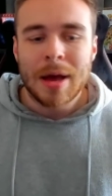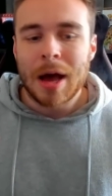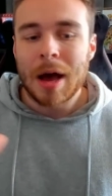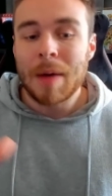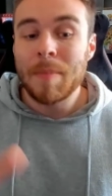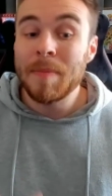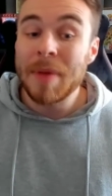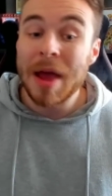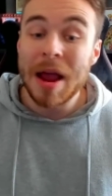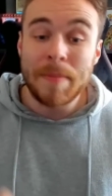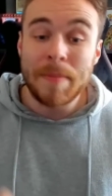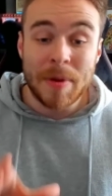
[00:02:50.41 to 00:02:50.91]

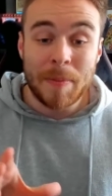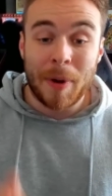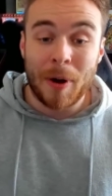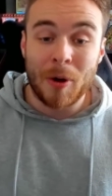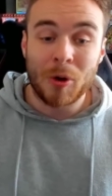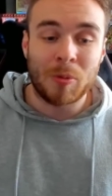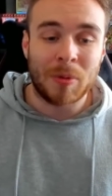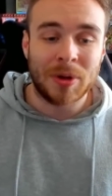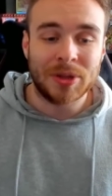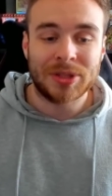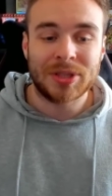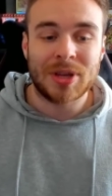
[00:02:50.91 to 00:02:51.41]
And maybe
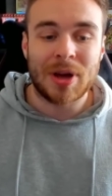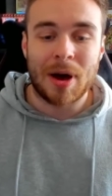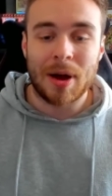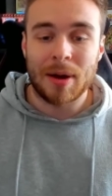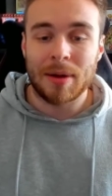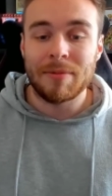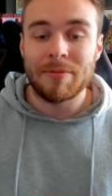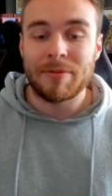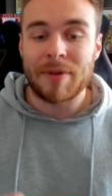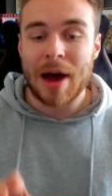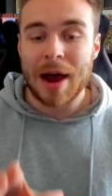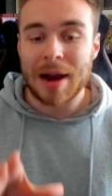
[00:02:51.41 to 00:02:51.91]
Pokemon
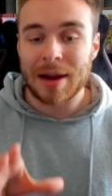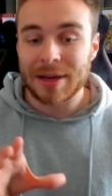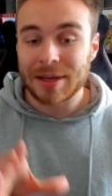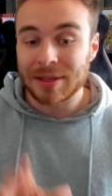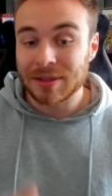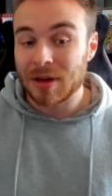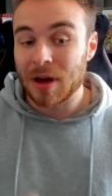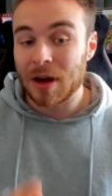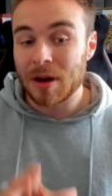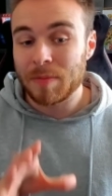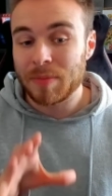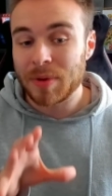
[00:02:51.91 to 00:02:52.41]
Scarlet and Violet
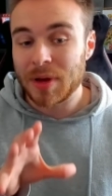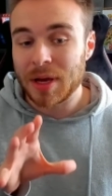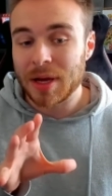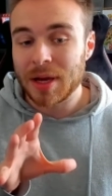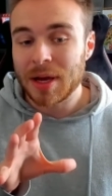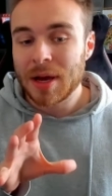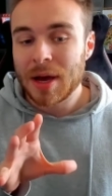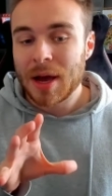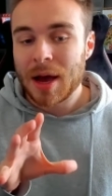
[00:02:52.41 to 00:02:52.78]
is going to be